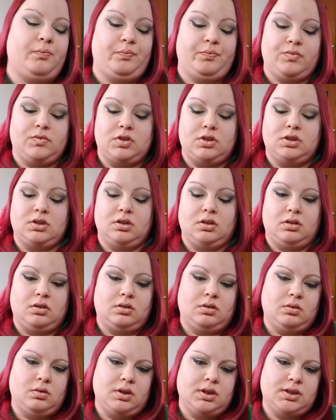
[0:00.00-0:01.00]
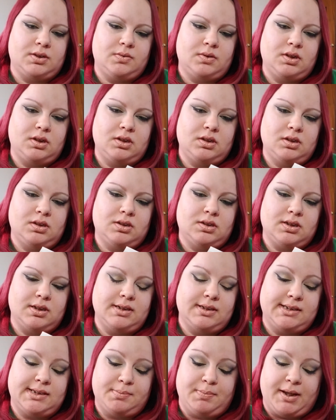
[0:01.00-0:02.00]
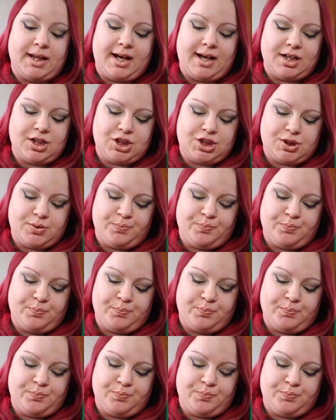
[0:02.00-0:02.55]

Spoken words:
So this one is in Splash.